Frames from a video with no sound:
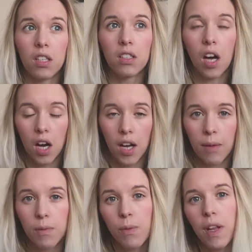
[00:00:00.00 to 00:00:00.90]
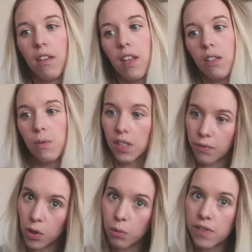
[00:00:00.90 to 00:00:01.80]
times when things were
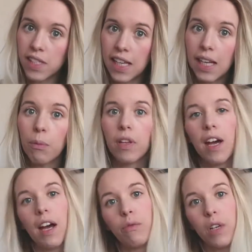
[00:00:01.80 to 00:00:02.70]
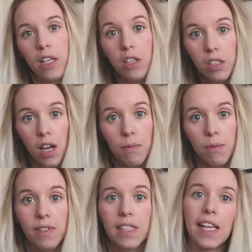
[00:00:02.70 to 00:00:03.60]
difficult with sleep, we'd have really good times
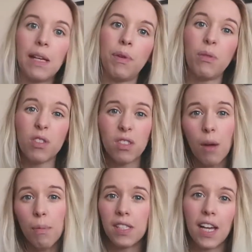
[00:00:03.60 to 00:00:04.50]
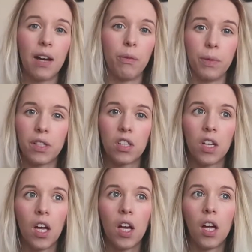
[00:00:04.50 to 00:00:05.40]
with sleep. It was just up and down, which
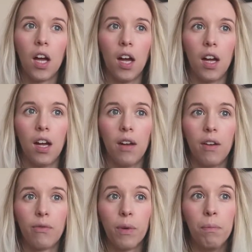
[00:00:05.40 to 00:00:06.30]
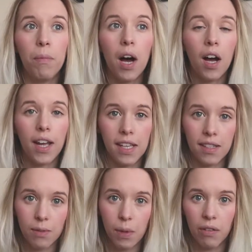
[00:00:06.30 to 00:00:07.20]
from my
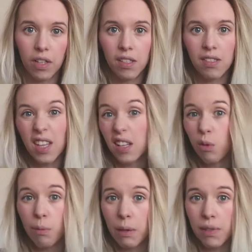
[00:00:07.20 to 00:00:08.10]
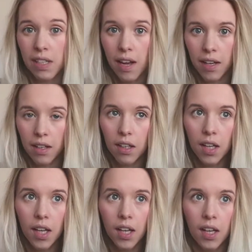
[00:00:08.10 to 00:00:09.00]
experience, that's what babies are like.
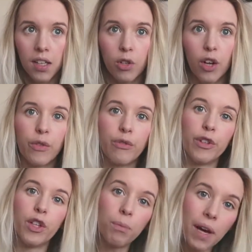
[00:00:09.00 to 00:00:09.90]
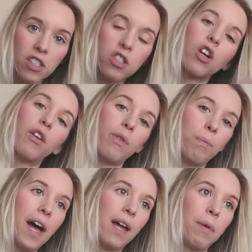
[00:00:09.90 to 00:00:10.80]
You go through good patches, you go through
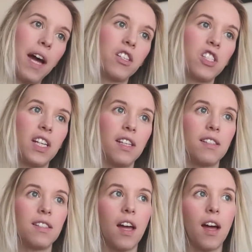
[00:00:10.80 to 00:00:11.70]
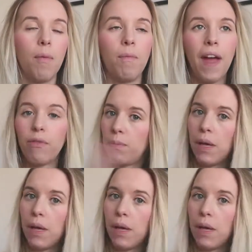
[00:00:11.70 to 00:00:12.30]
bad patches. Every